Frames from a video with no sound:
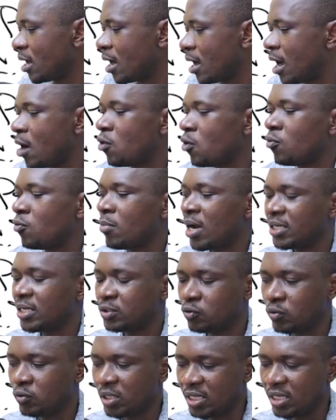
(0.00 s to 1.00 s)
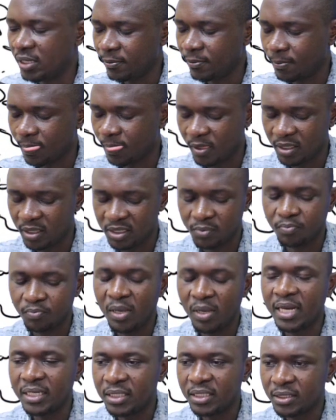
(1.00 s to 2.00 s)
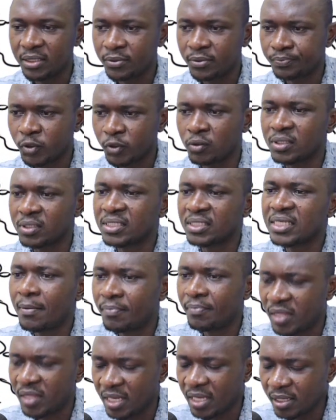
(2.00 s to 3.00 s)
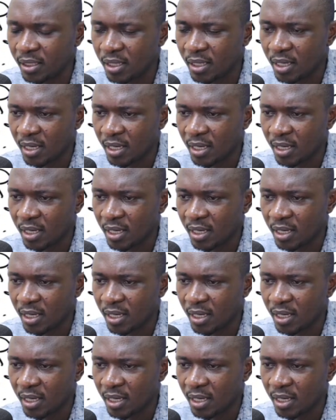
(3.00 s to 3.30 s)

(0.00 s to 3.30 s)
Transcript: how much we spent on something,